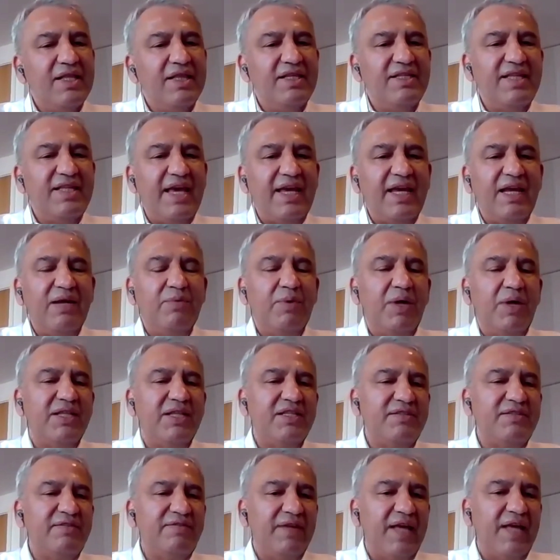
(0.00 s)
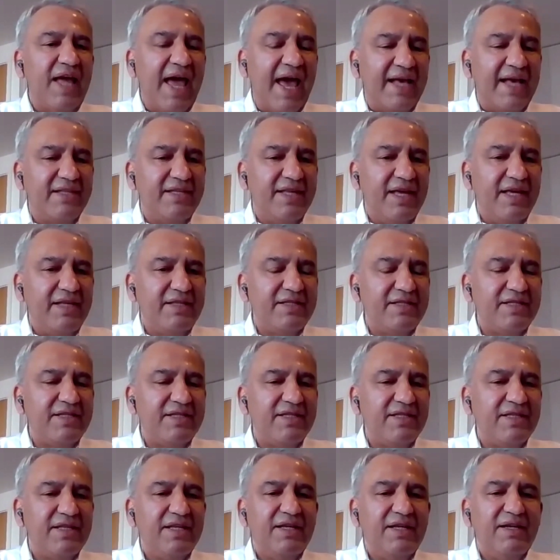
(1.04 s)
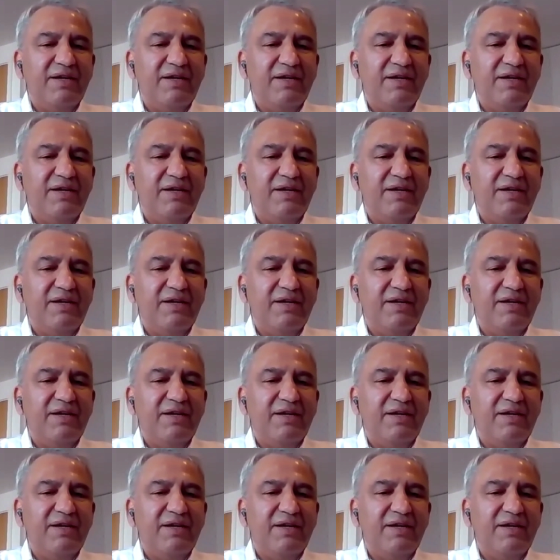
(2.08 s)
The second one is access.